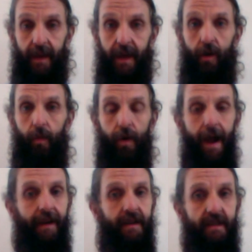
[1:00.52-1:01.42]
Kegel
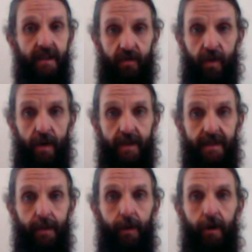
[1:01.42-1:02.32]
practice, it's very
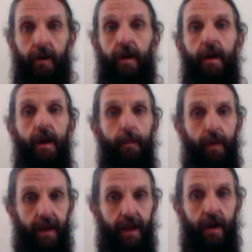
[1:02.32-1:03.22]
similar.
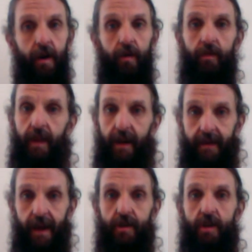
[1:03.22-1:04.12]
But here, the
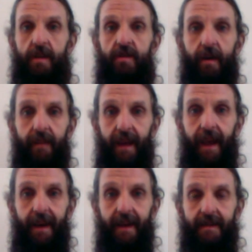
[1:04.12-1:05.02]
attention is on the
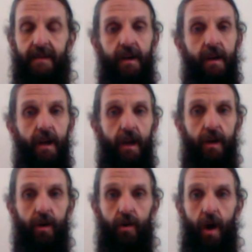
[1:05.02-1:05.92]
anus.
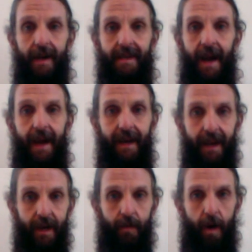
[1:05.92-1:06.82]
You're not
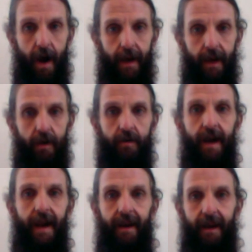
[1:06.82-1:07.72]
tightening your body, you're
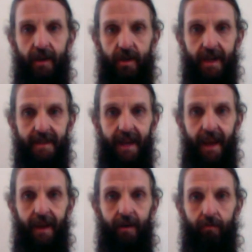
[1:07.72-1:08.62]
tightening just
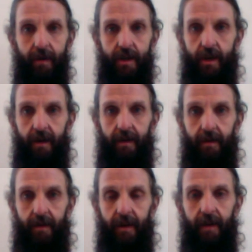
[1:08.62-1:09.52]
the anal region.
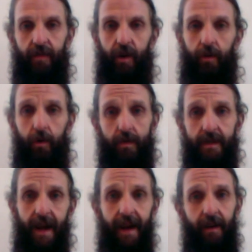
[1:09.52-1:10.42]
If the
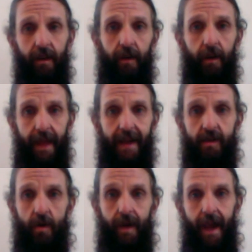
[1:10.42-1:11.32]
glutes tighten a little,
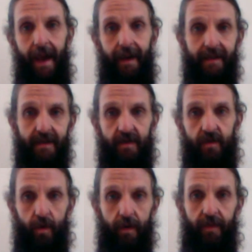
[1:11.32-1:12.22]
that's okay. It's
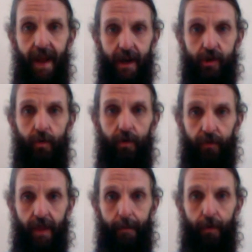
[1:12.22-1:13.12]
sort of natural
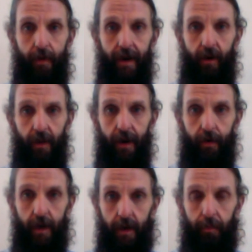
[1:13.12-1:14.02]
for that perineal
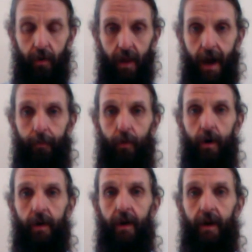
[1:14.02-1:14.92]
area to pull upward.